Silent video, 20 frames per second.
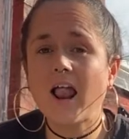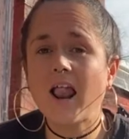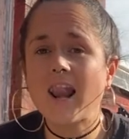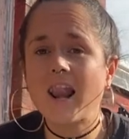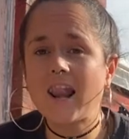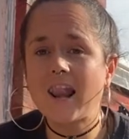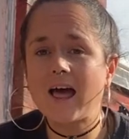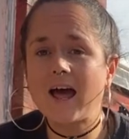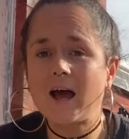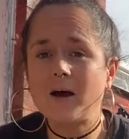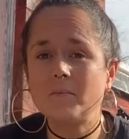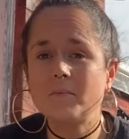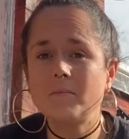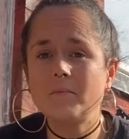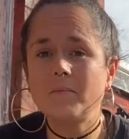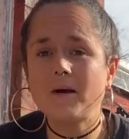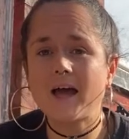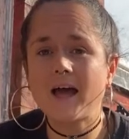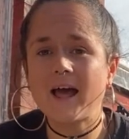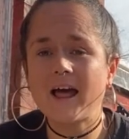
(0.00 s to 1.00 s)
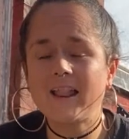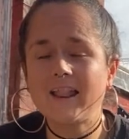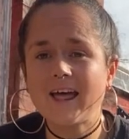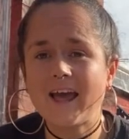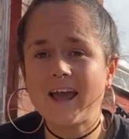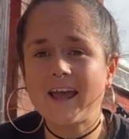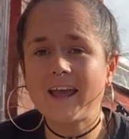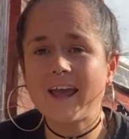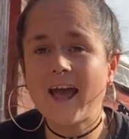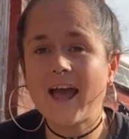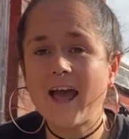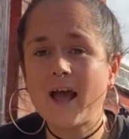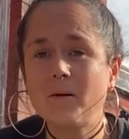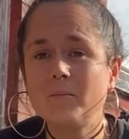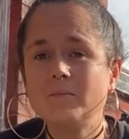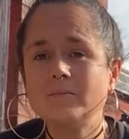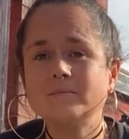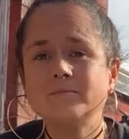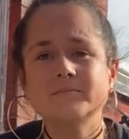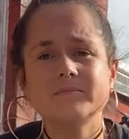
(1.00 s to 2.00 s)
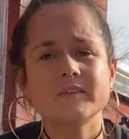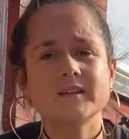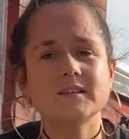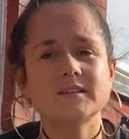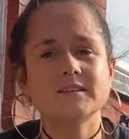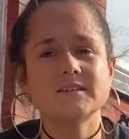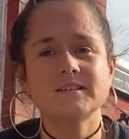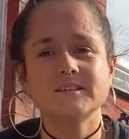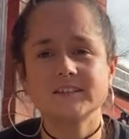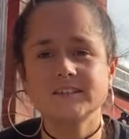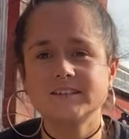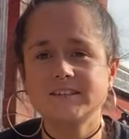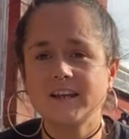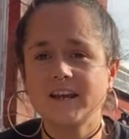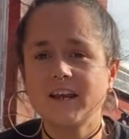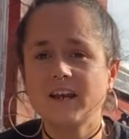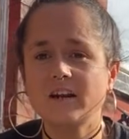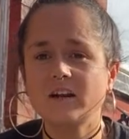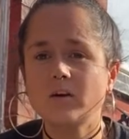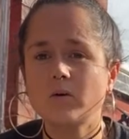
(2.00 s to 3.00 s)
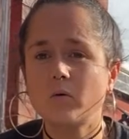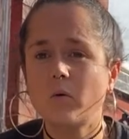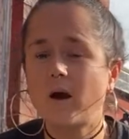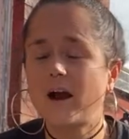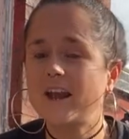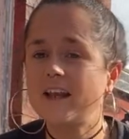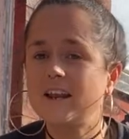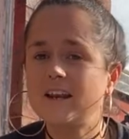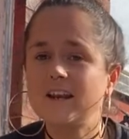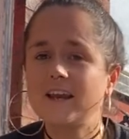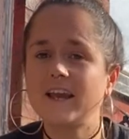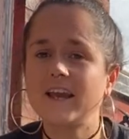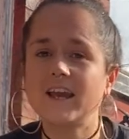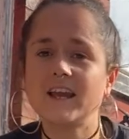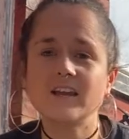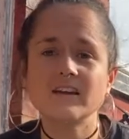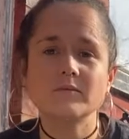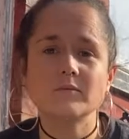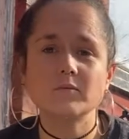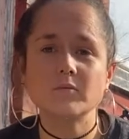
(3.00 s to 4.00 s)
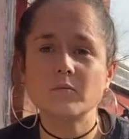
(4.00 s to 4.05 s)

LAM, L-A-M, sitting quietly.